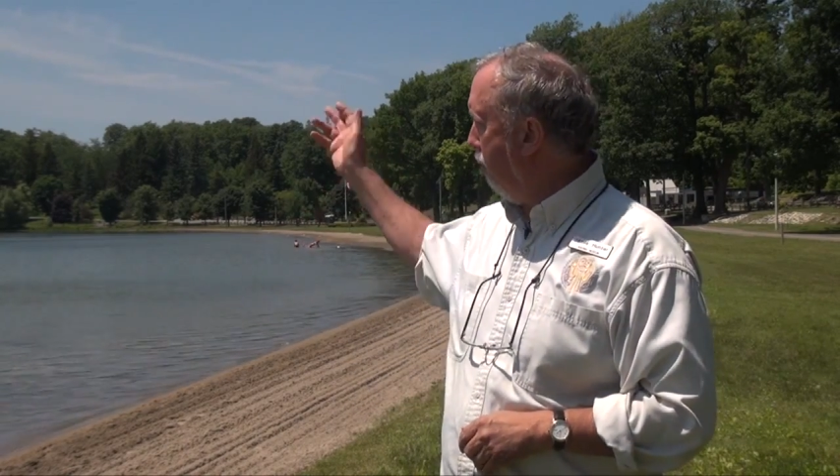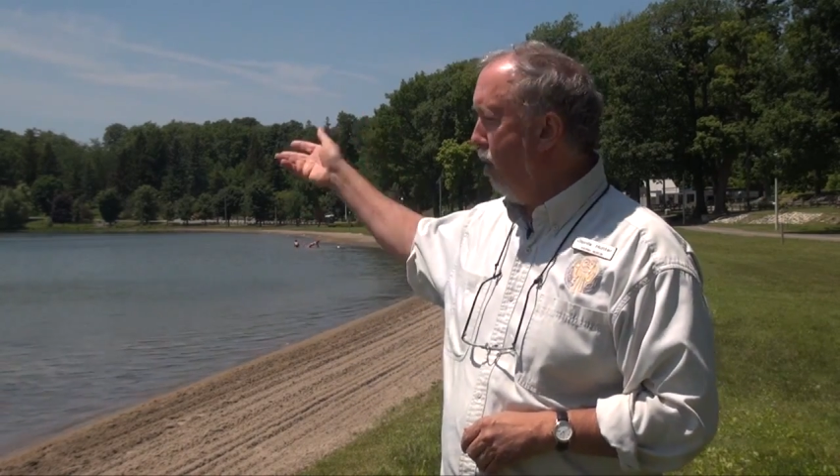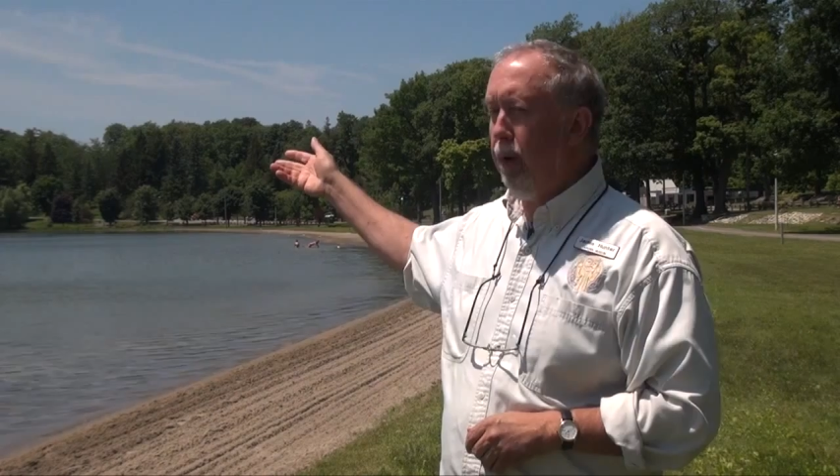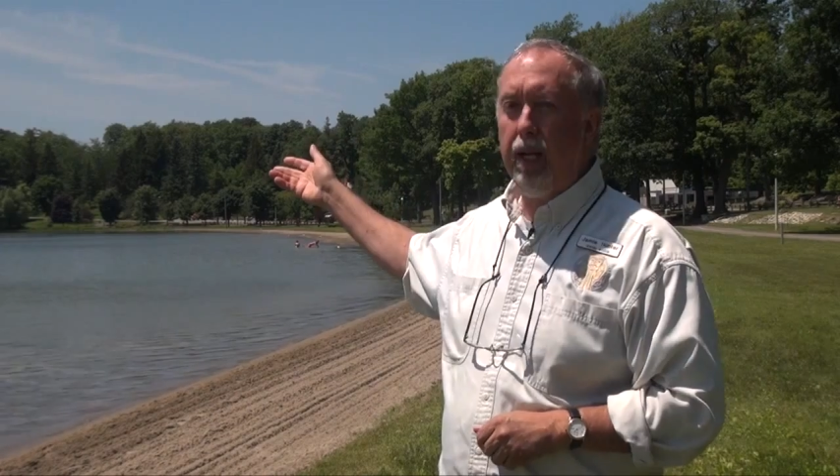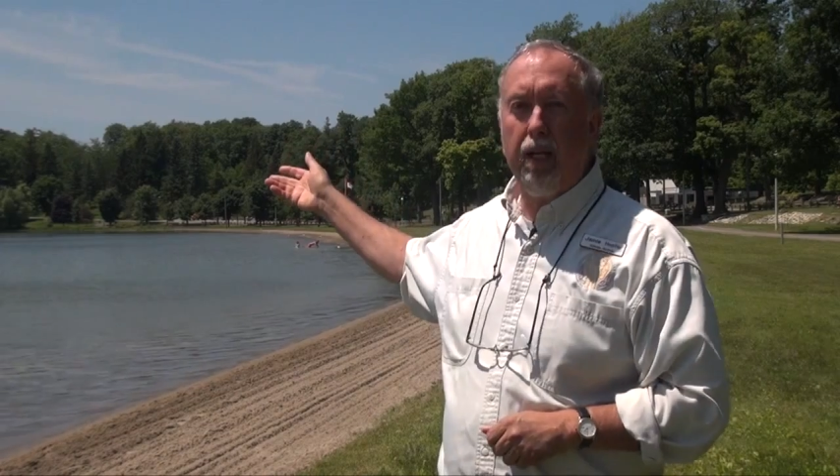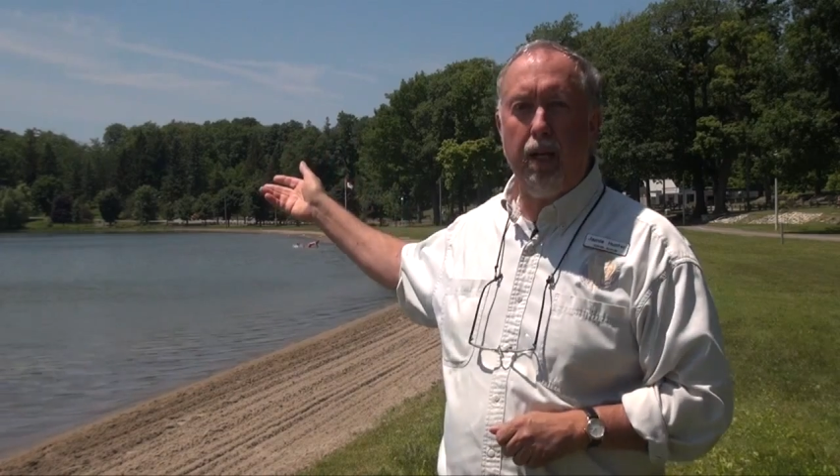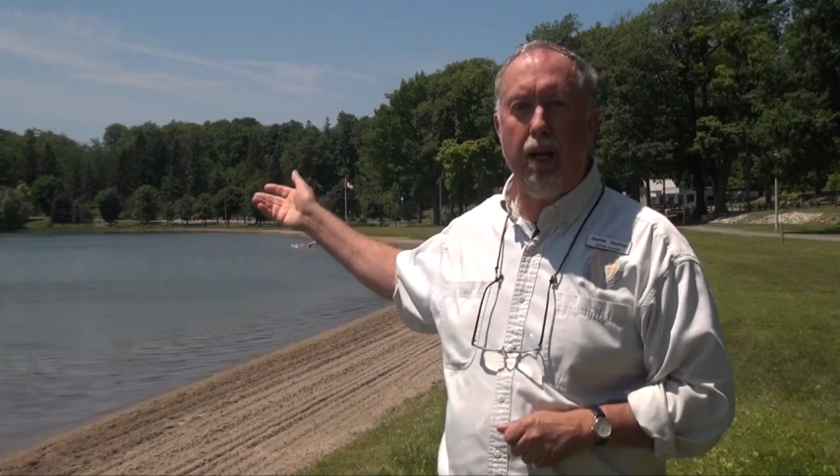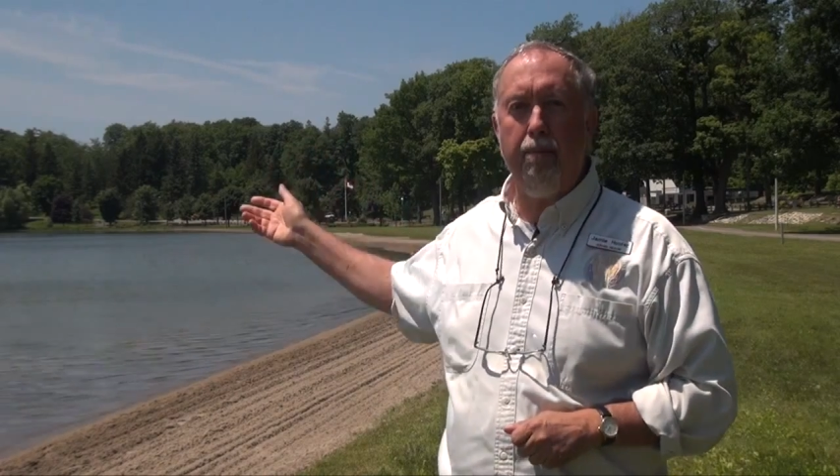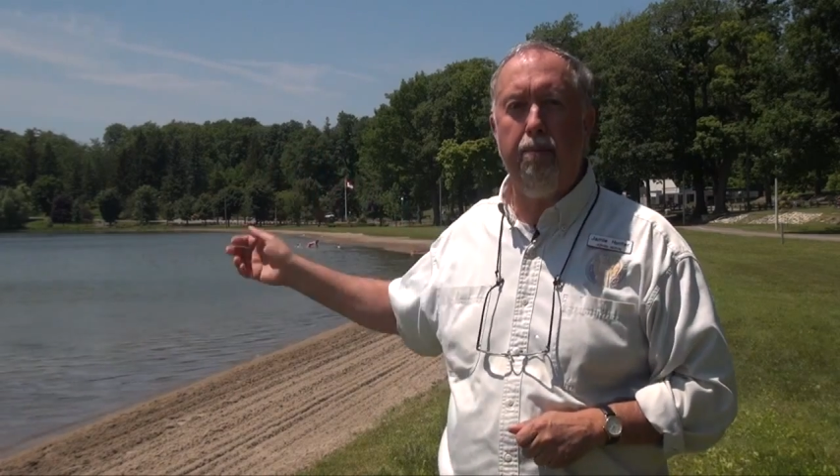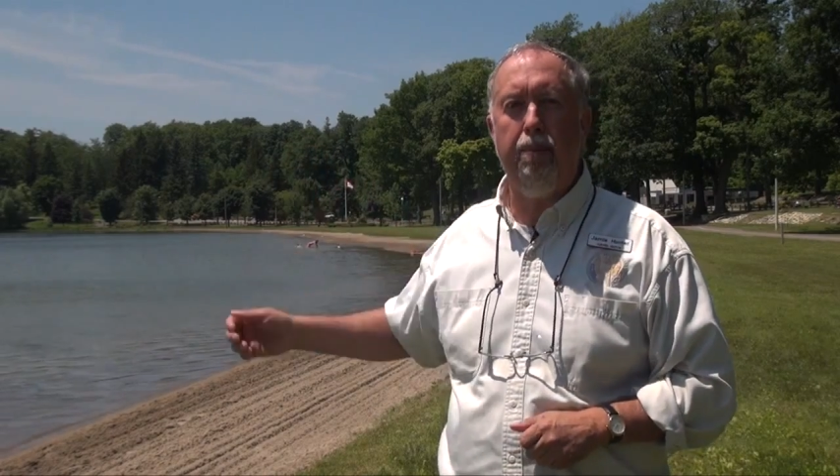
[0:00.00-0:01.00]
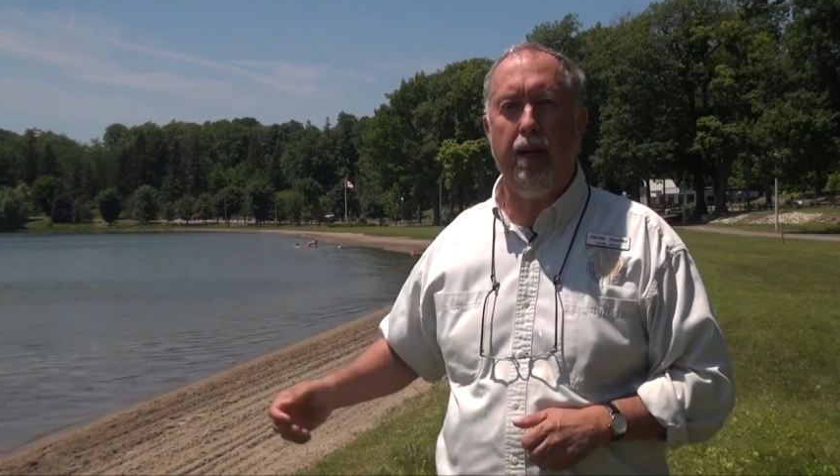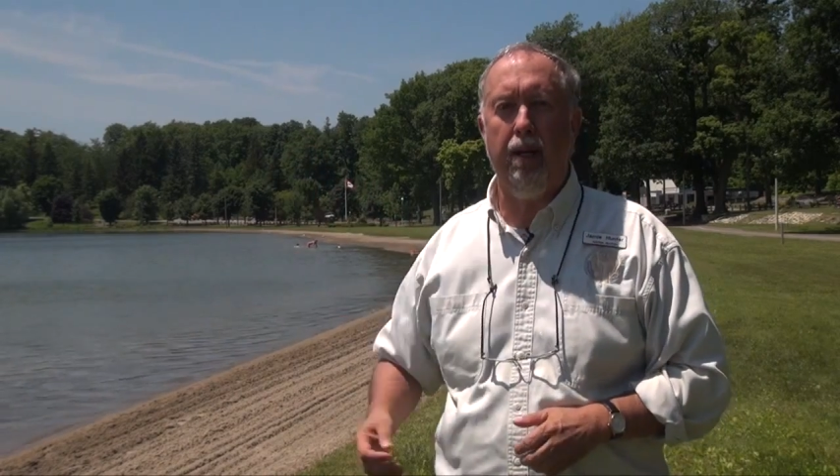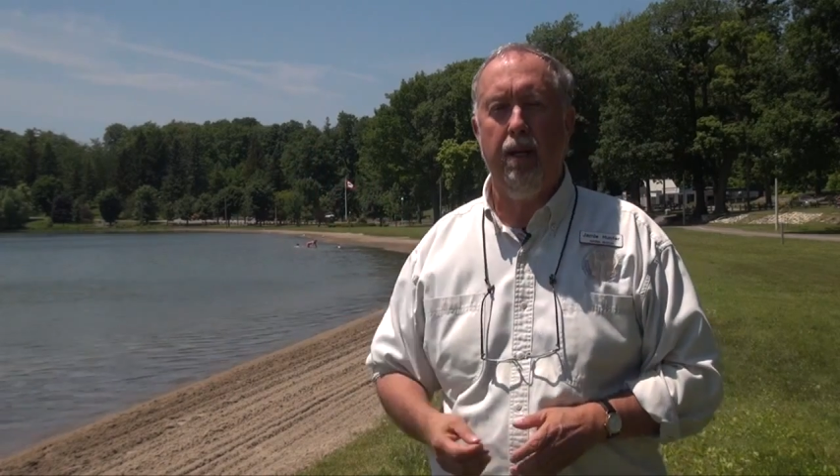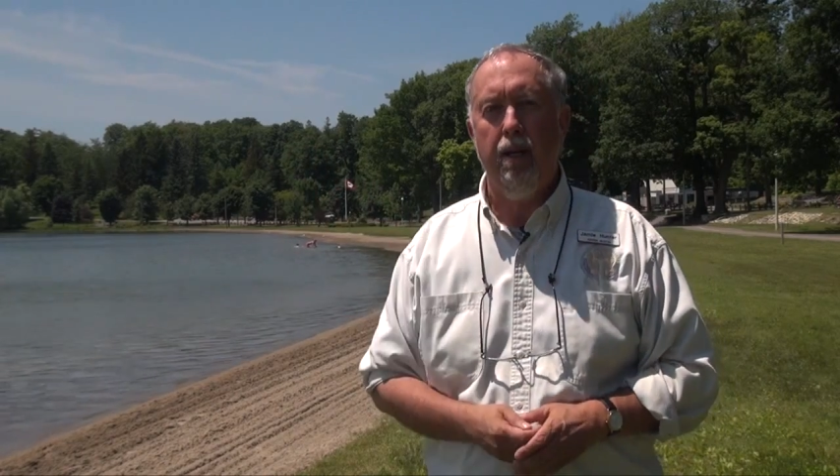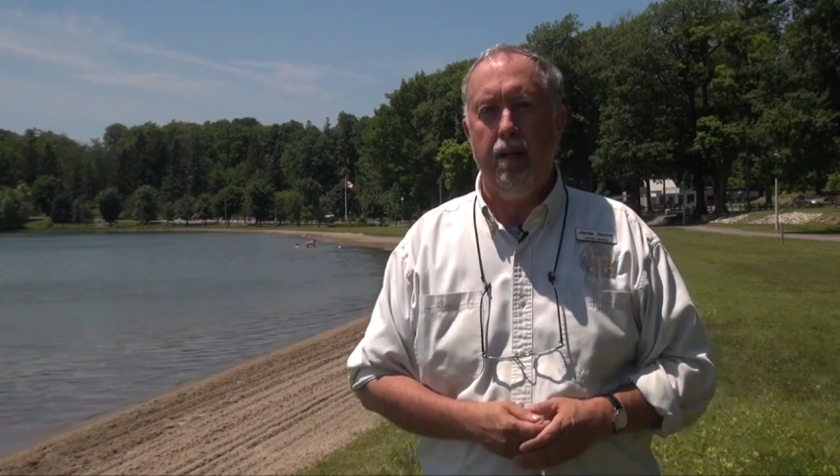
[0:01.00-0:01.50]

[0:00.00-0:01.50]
rowing club uh,